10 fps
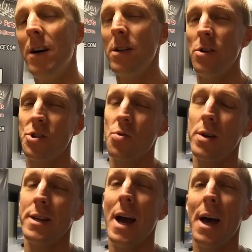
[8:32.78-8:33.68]

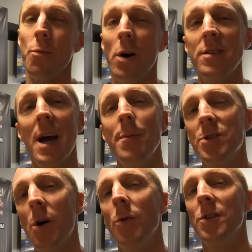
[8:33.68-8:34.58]
129 one time you
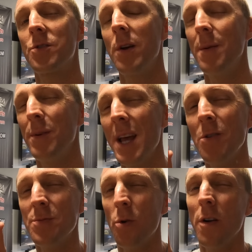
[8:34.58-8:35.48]
saw on the screen, but
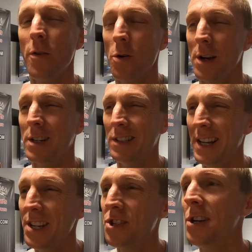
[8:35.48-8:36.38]
that was more of on a
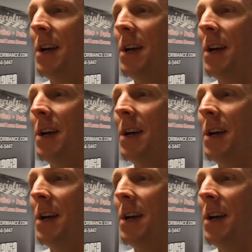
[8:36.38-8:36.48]
glitch.